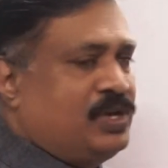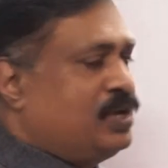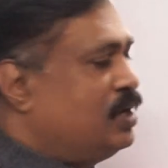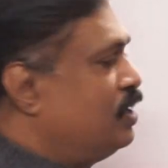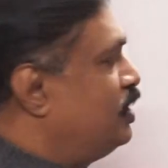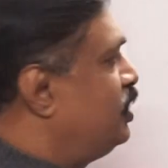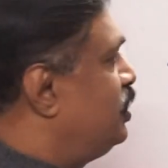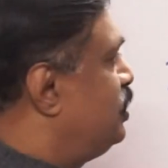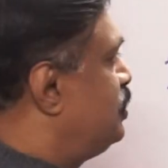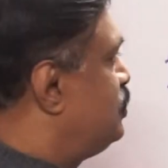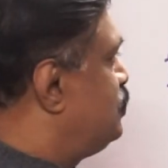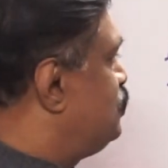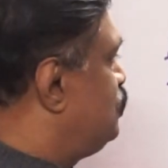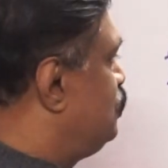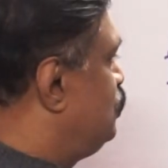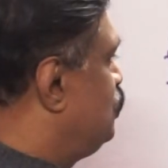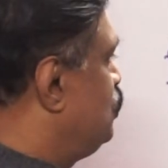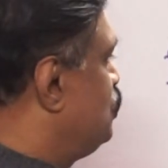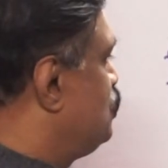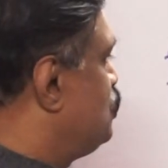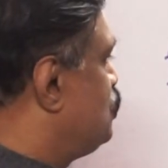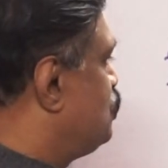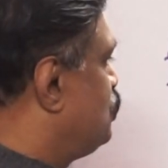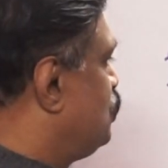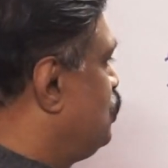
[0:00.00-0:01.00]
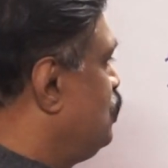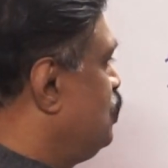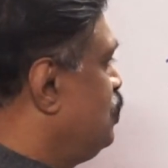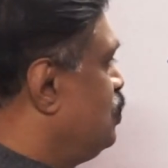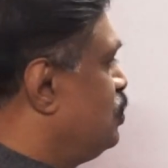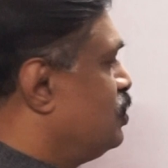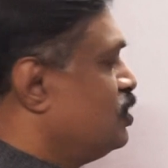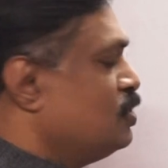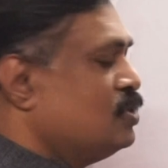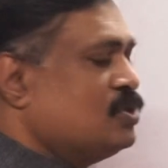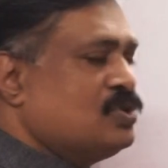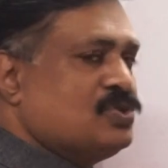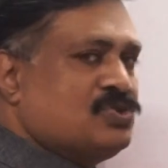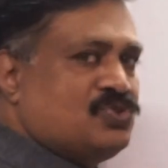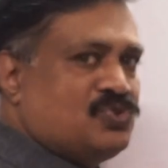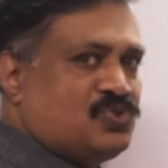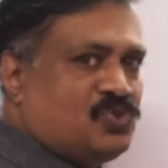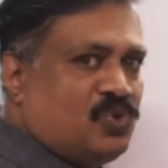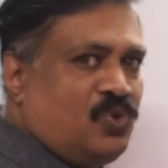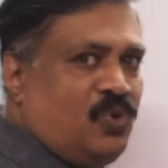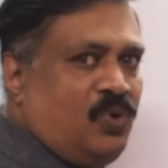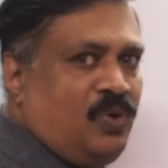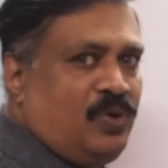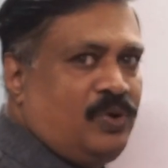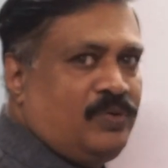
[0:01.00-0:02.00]
It is used to
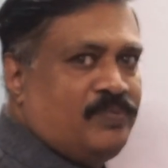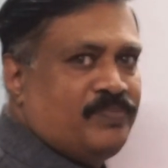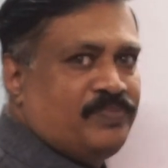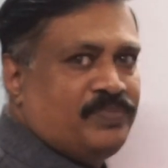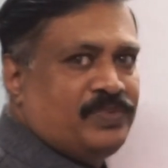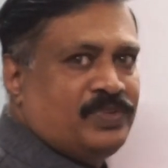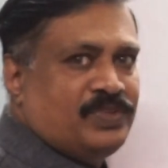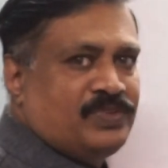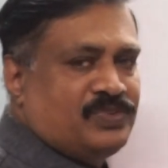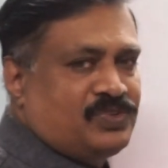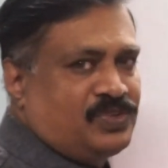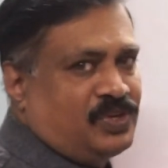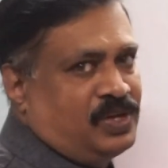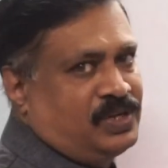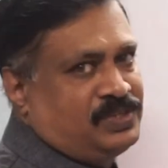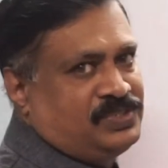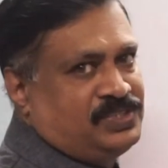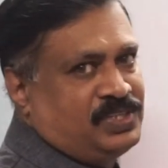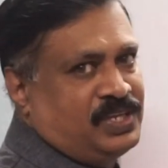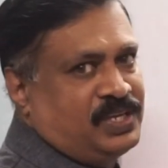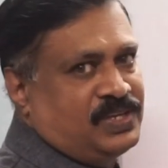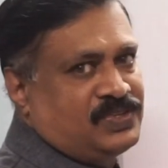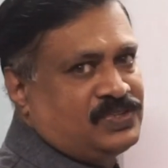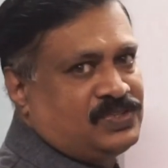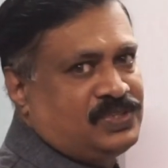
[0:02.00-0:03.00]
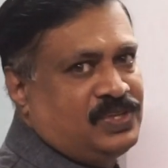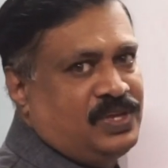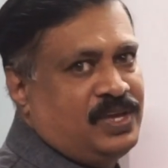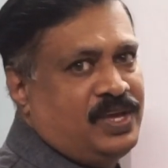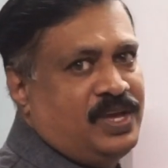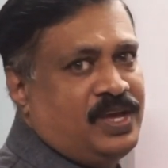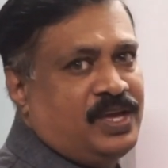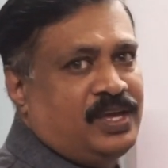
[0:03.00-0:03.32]
store charges.